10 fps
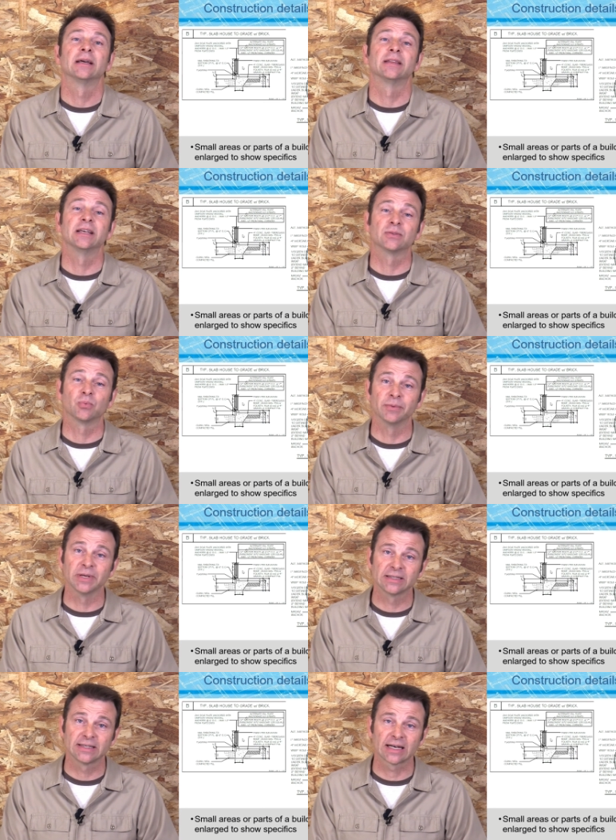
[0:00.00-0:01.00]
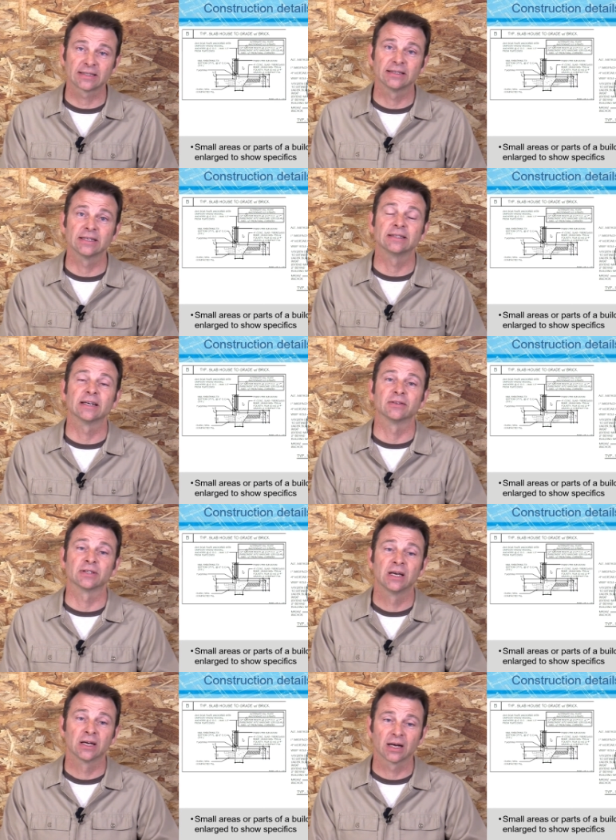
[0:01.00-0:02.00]
These would be section
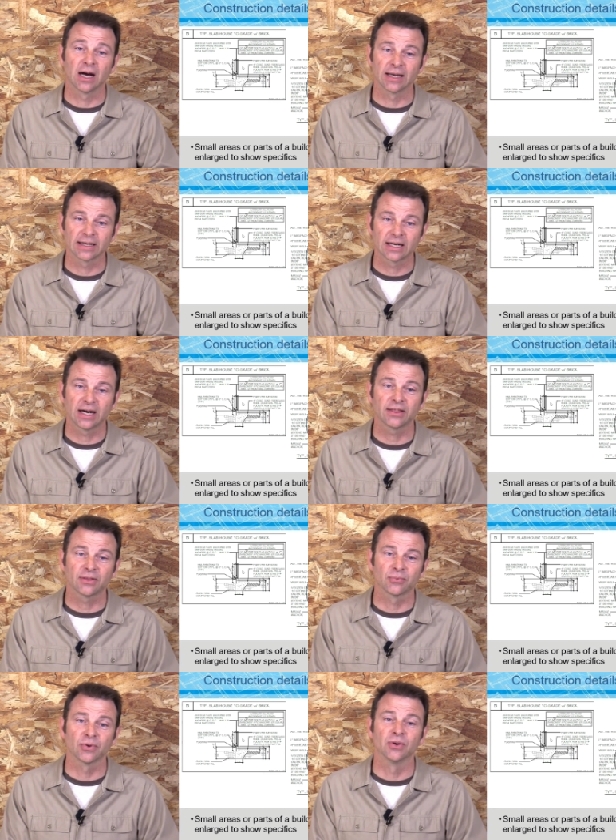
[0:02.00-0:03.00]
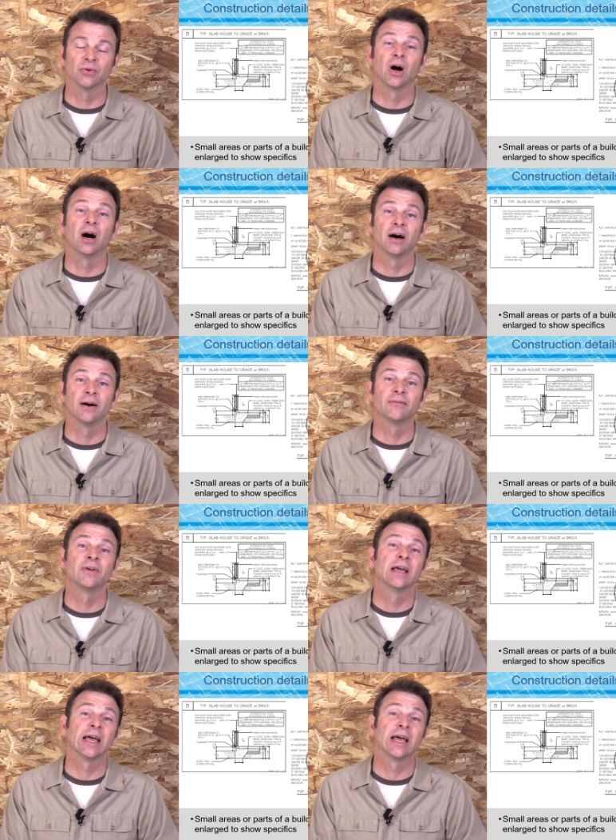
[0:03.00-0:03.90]
details, a cut-through of